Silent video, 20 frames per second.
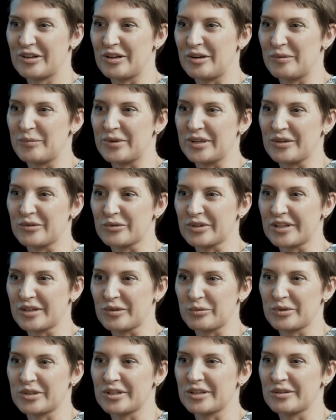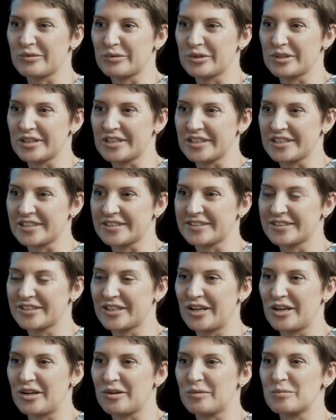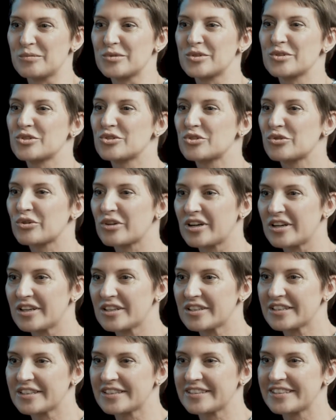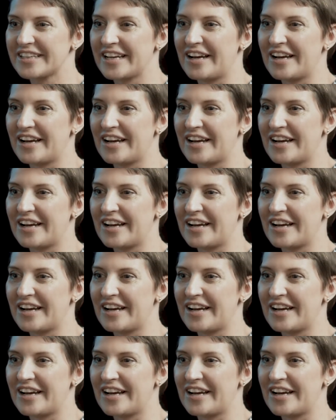I'm being really, really, really strong